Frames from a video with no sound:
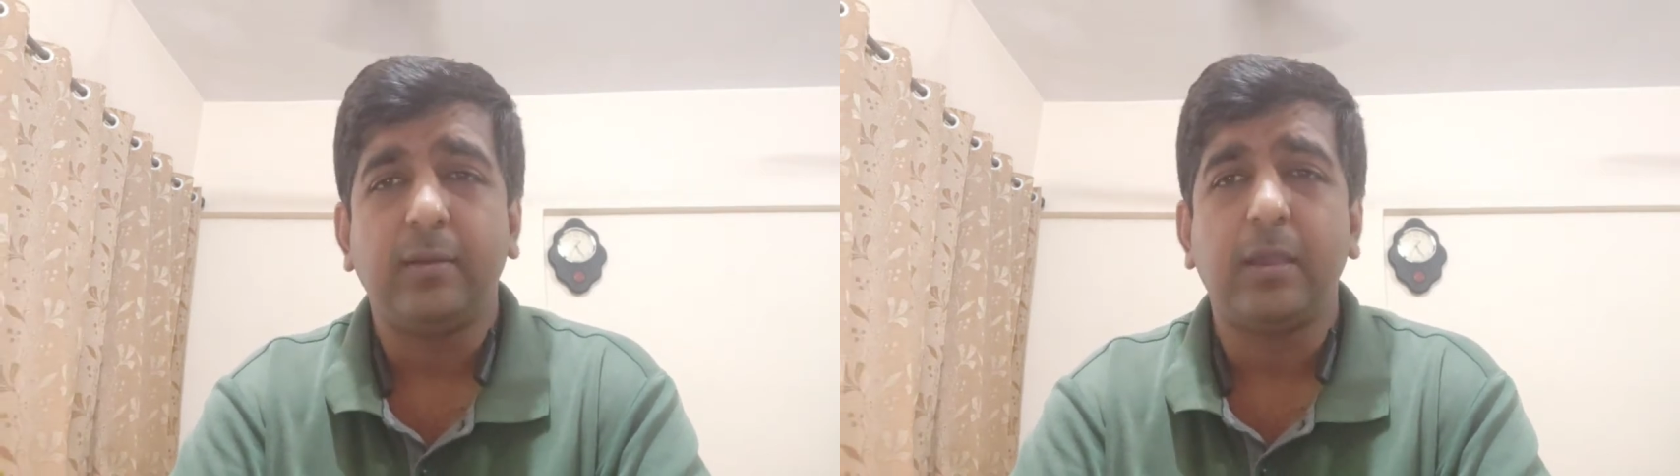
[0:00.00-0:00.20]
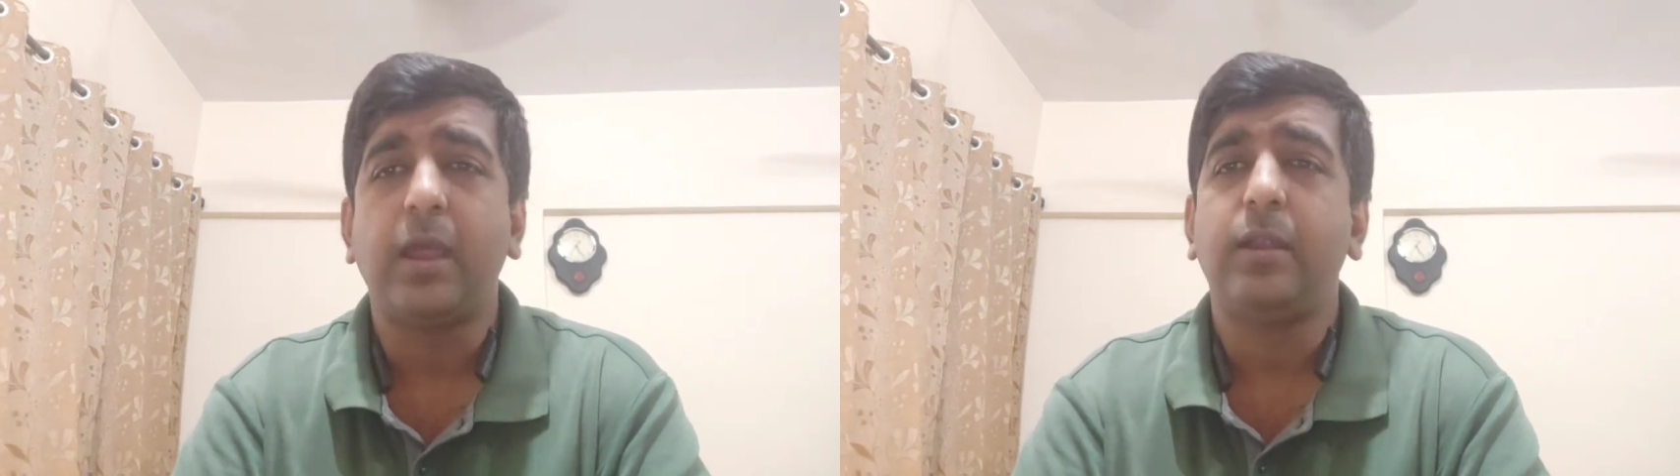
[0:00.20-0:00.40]

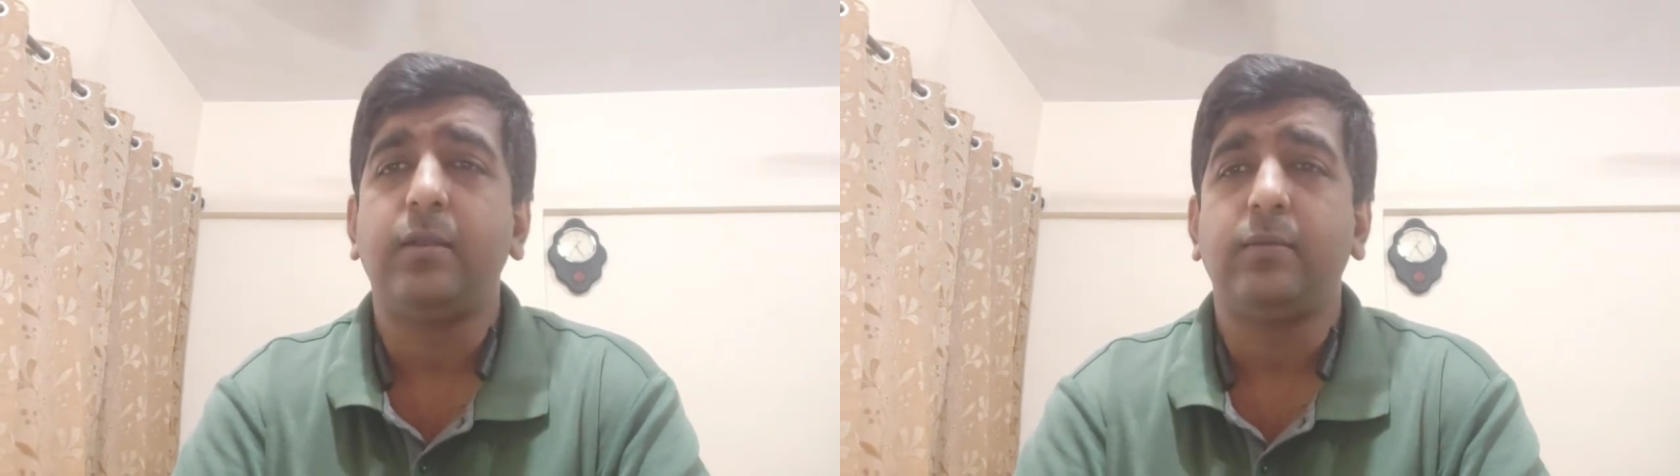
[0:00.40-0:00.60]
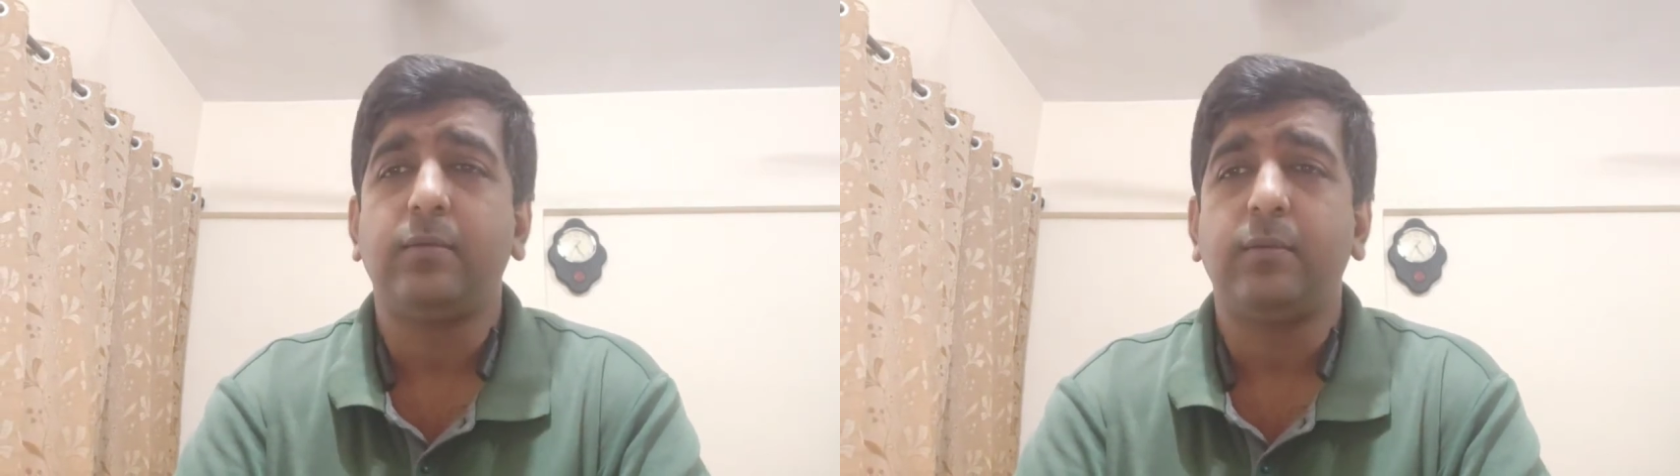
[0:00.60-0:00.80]

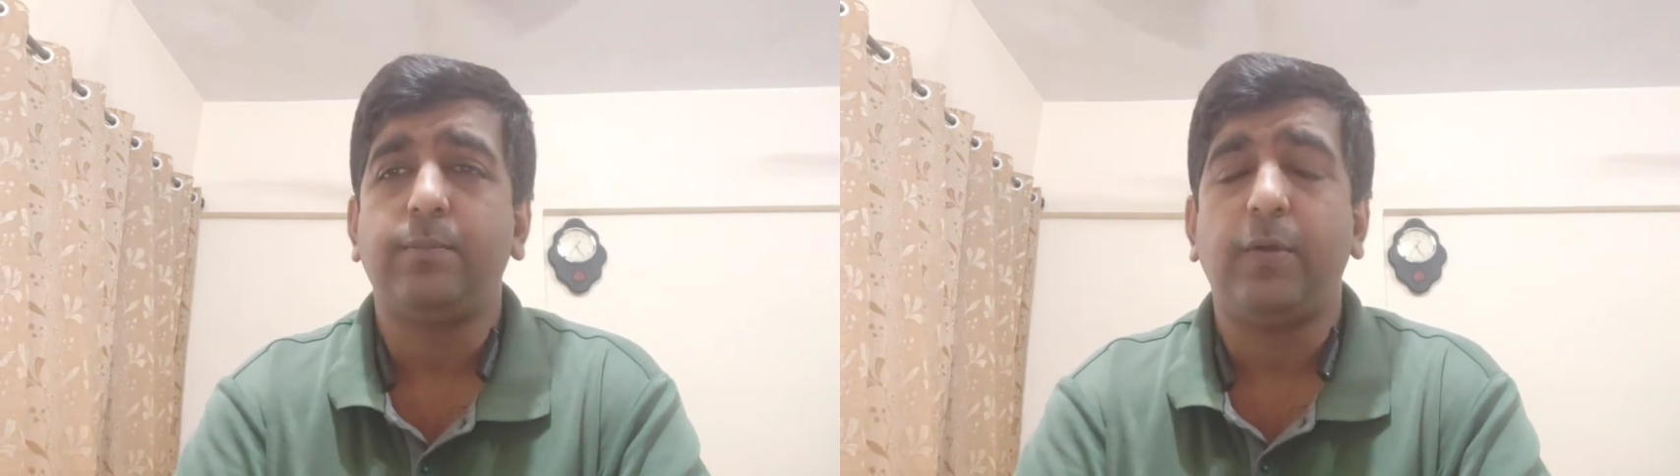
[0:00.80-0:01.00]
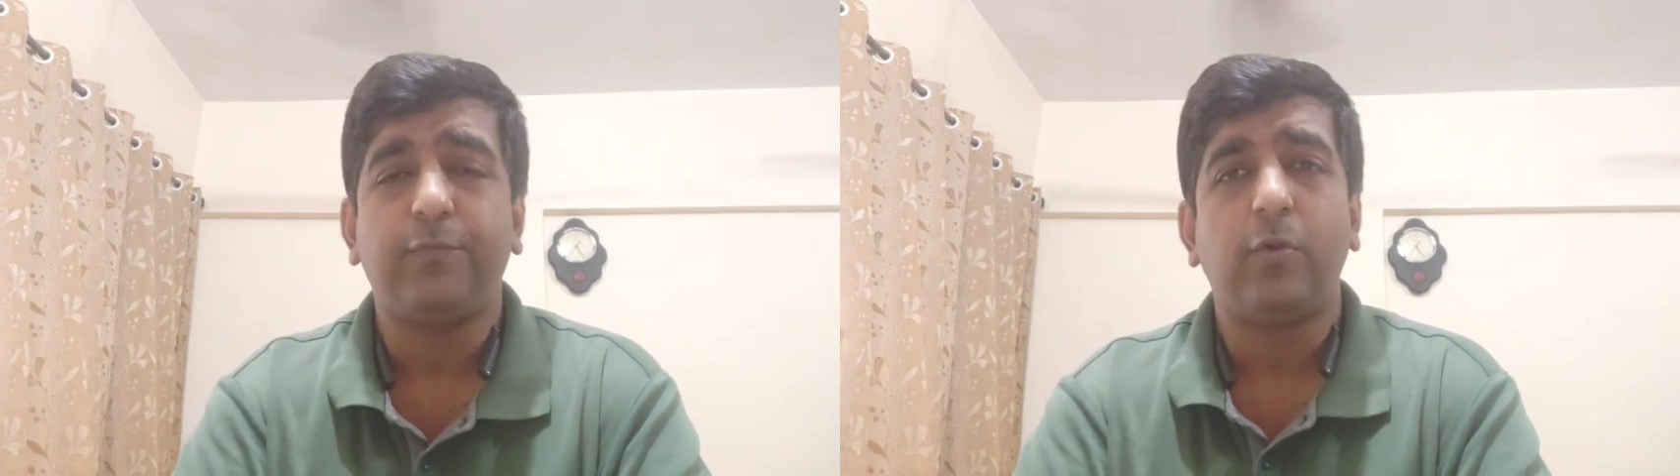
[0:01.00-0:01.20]
can
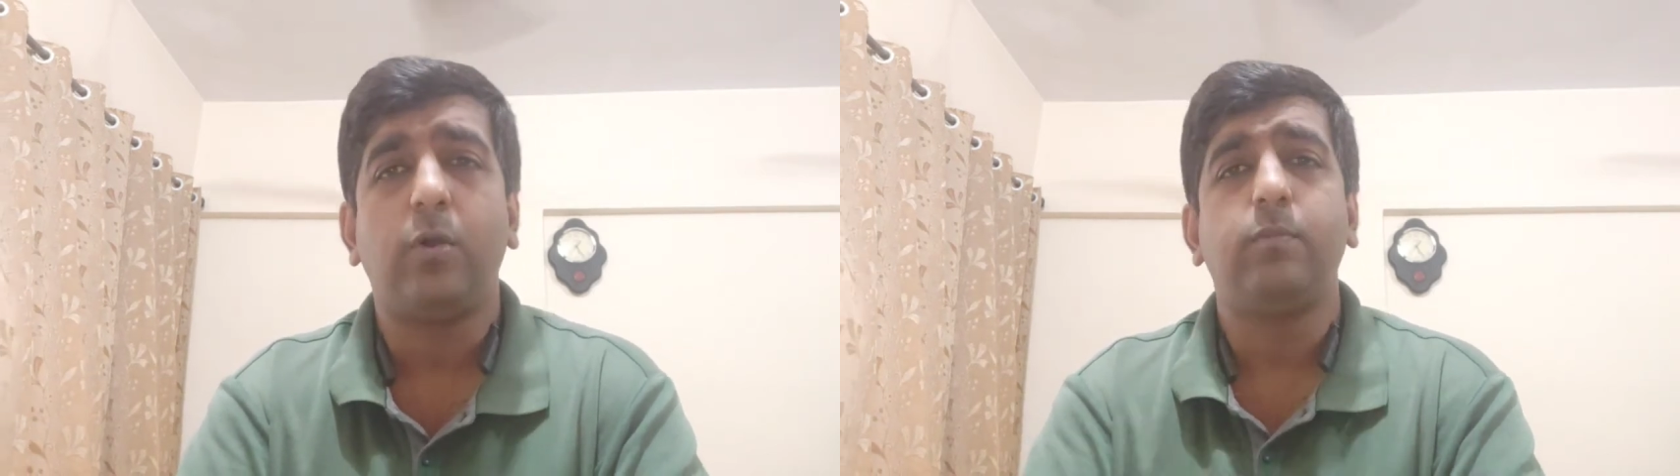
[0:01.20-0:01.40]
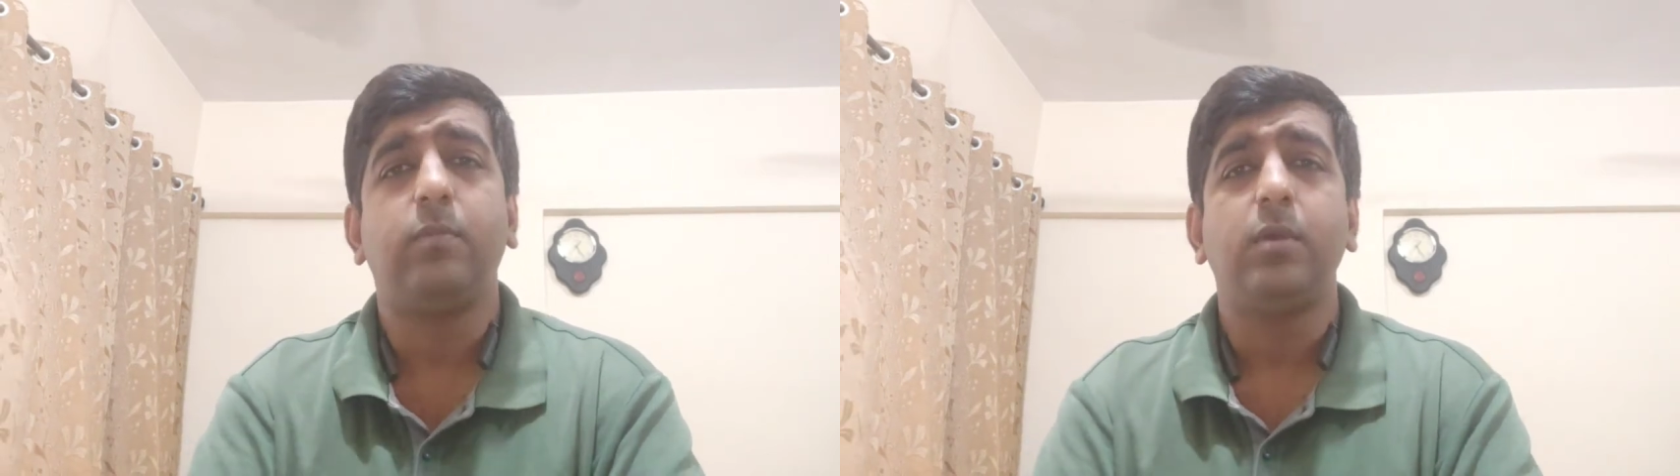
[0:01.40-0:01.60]

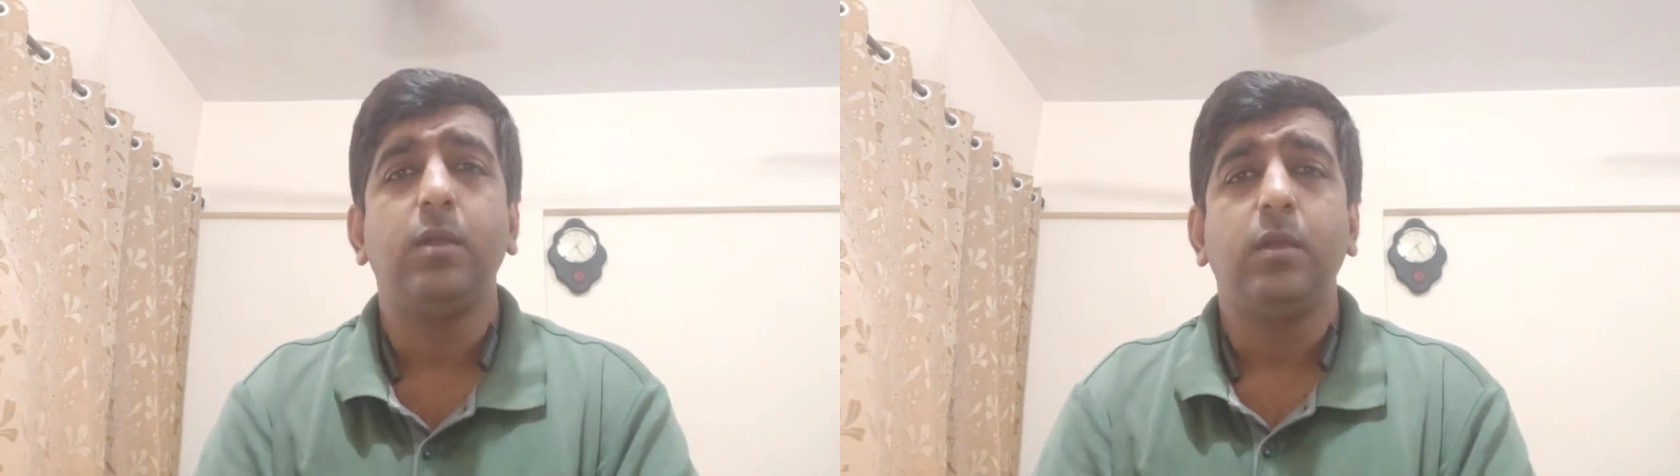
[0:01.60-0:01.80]
perform